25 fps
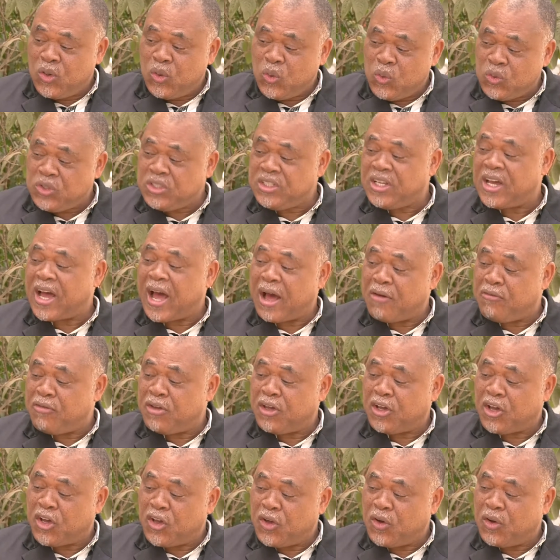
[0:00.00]
which they have
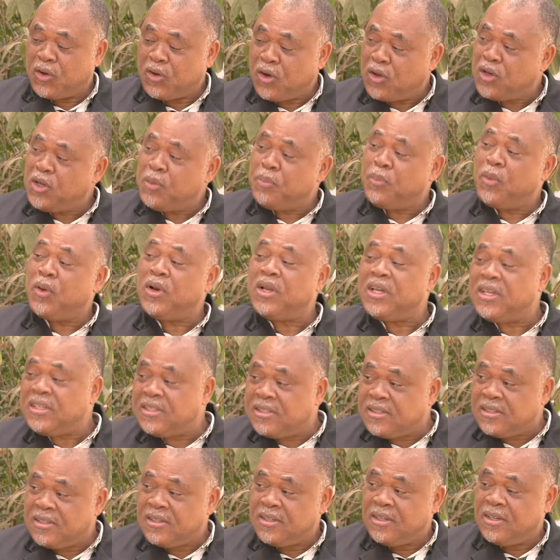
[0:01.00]
incurred on the
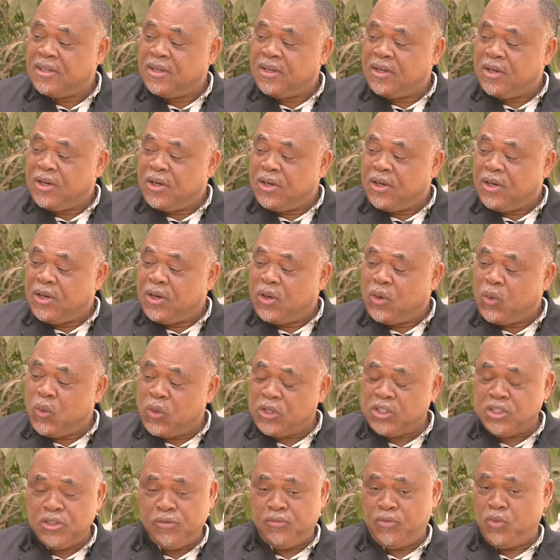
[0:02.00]
police,
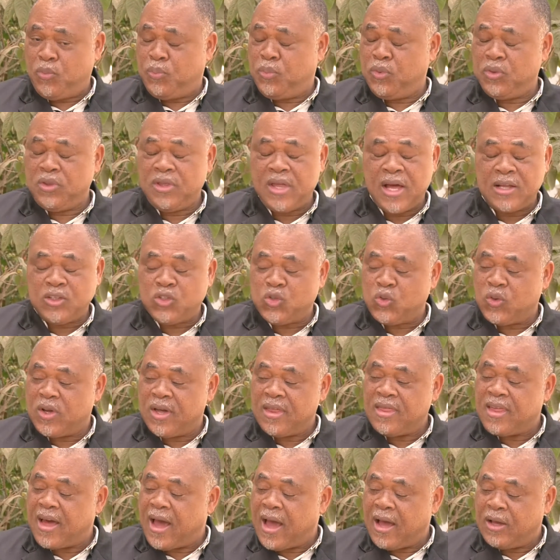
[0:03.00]
which if you put that
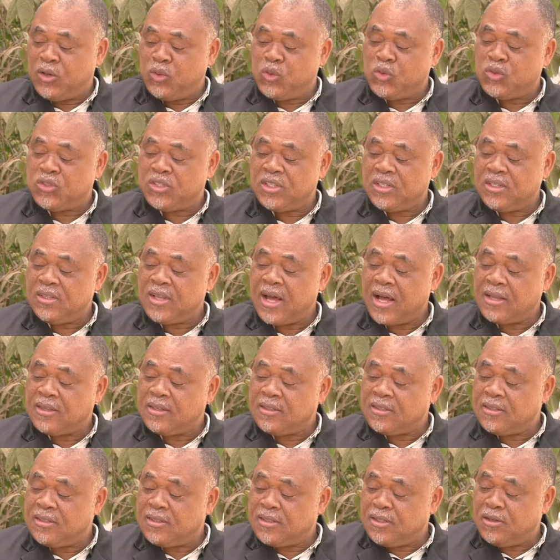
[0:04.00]
together, you see that
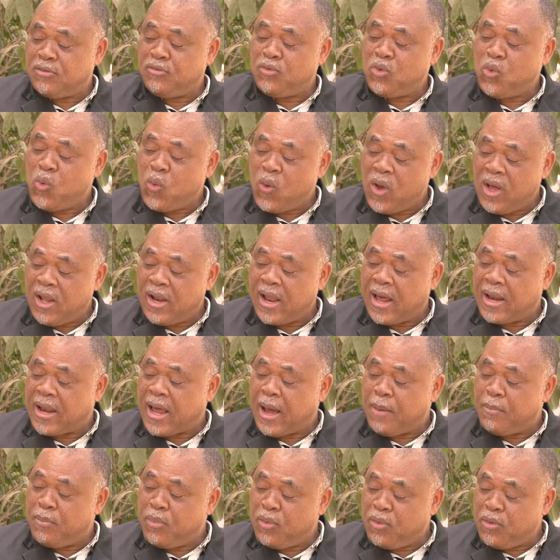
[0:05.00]
it is even well and
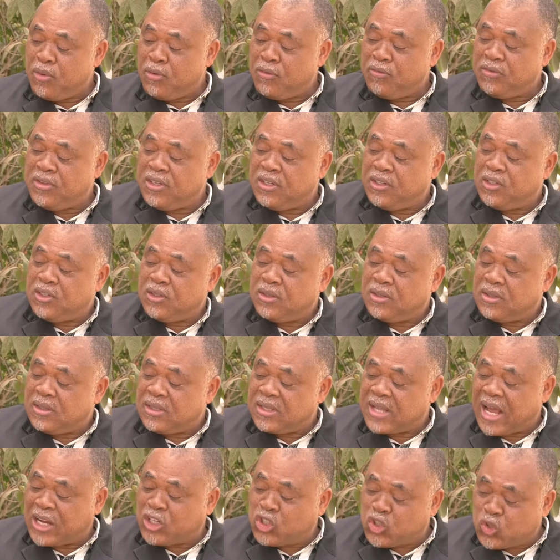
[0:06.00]
above the
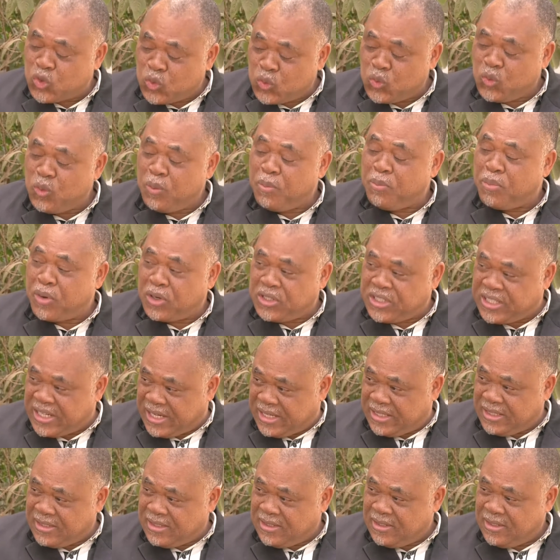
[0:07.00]
national
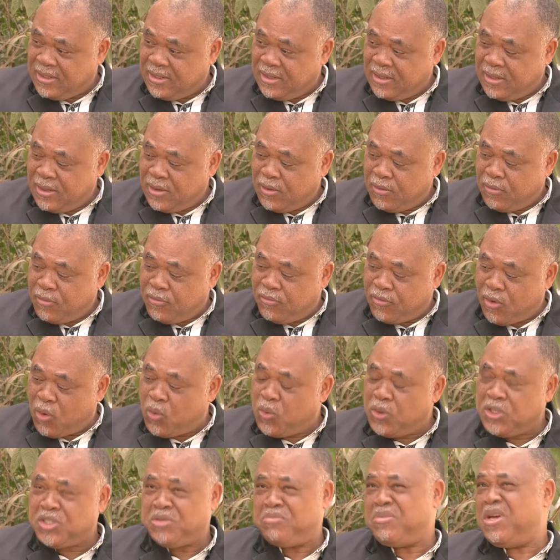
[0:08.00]
budget, for
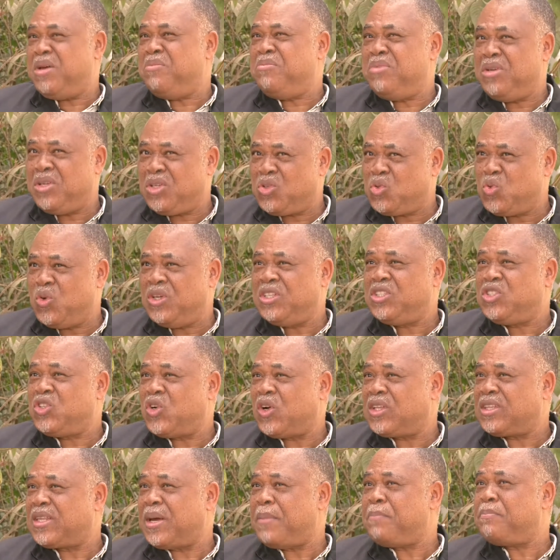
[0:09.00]
which maybe 20
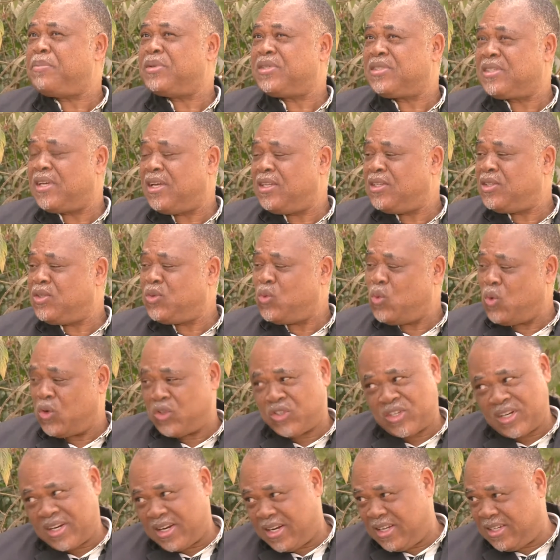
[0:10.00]
or 10%
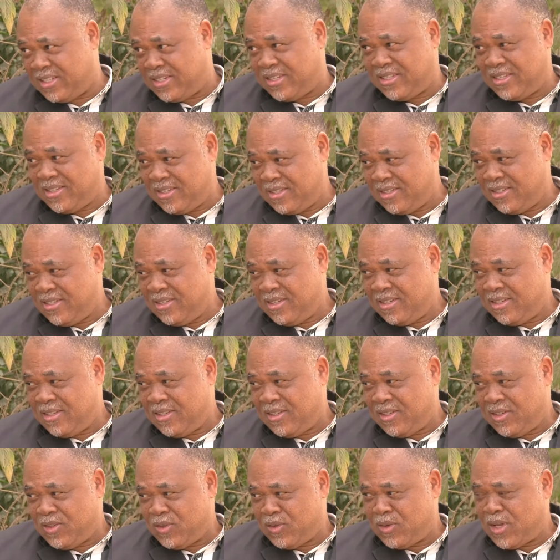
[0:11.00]
was released.
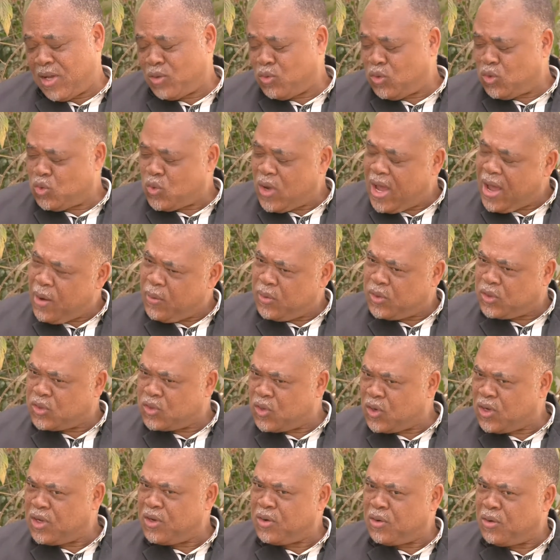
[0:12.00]
So that was why I was
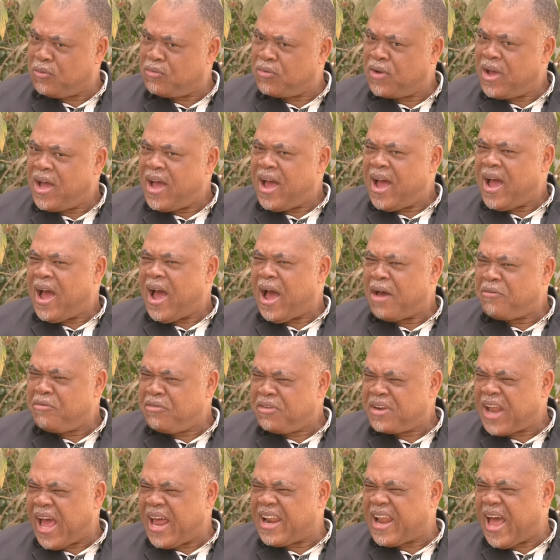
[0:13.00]
talking of
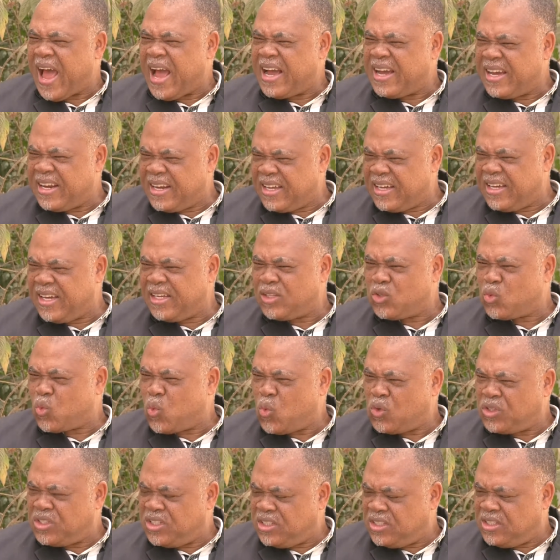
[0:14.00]
having an aggregate
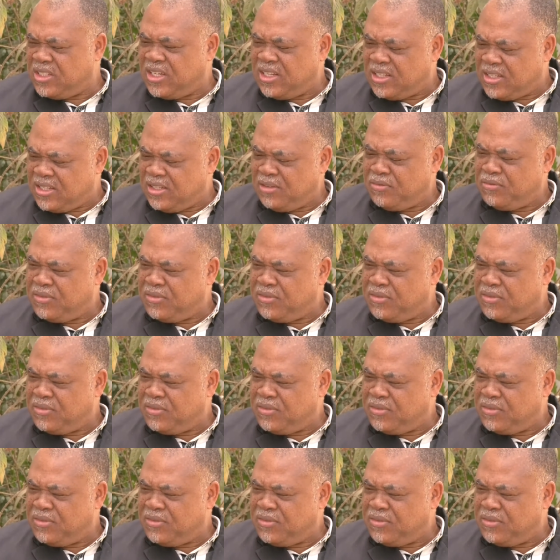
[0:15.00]
quantitative